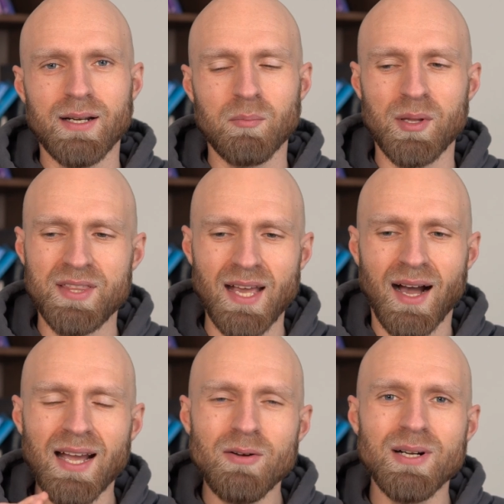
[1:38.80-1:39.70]
But the
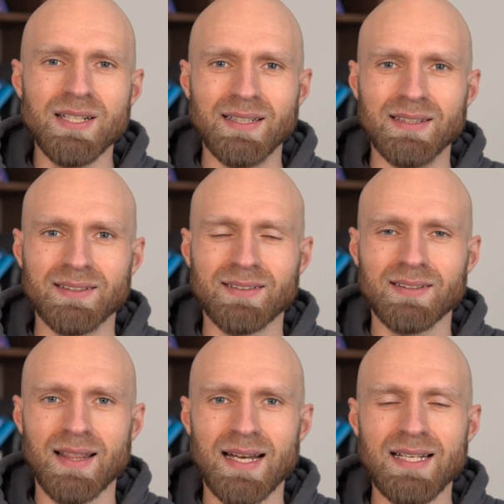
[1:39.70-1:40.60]
irony is
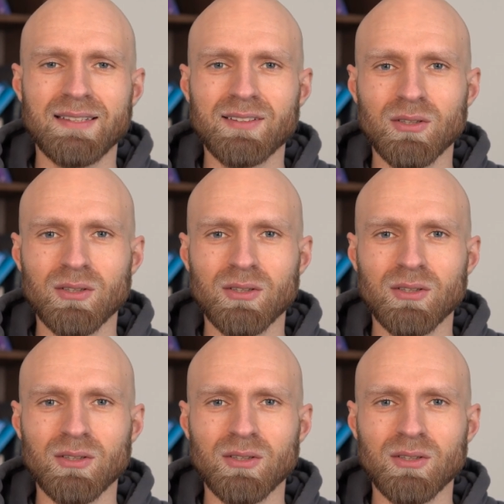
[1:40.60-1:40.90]
that is